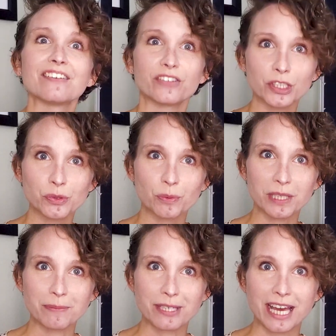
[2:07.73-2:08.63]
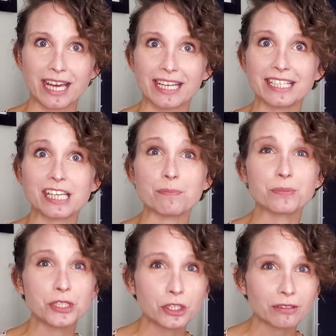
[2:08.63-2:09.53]
Virtual PPA is a
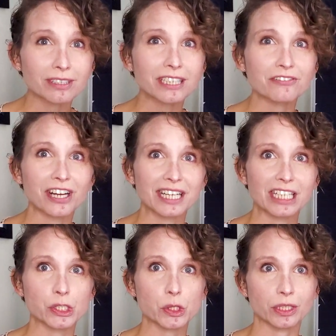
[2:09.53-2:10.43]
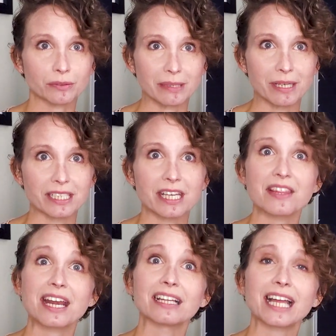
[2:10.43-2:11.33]
purely financial agreement
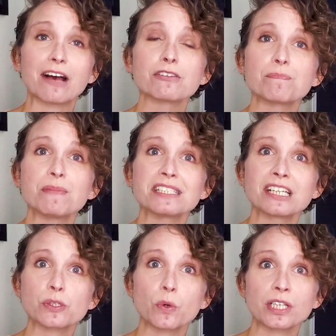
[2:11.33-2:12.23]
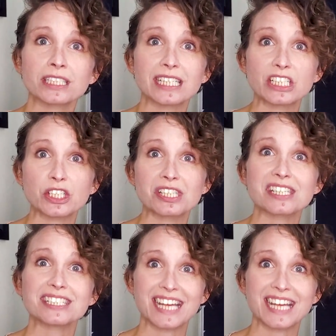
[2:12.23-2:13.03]
that allows business organizations